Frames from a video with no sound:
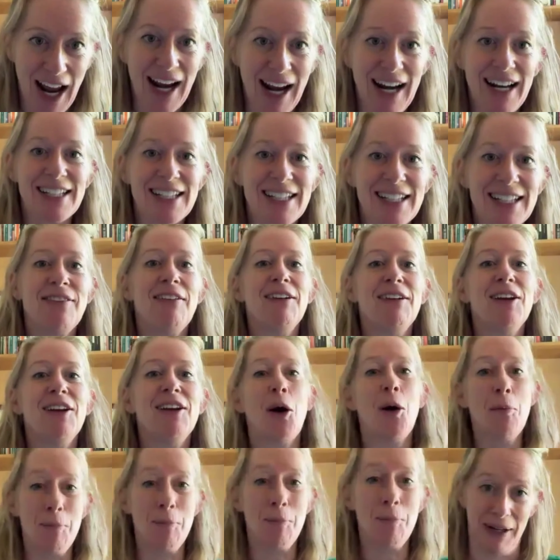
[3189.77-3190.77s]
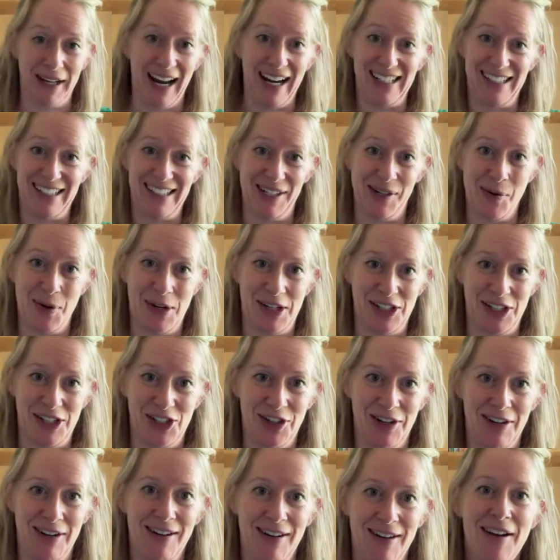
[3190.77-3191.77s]
and it's a very complicated
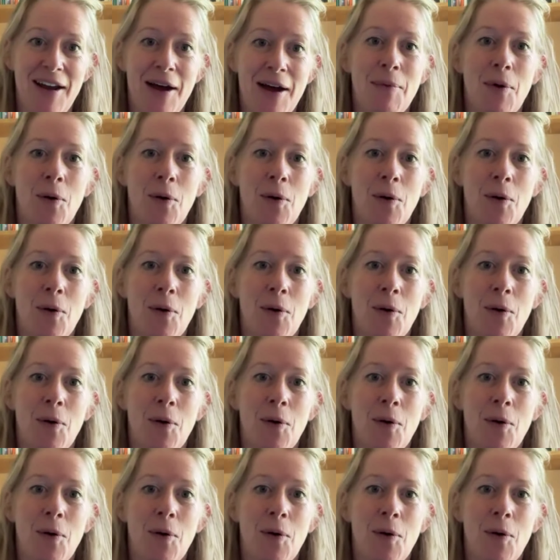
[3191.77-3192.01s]
question.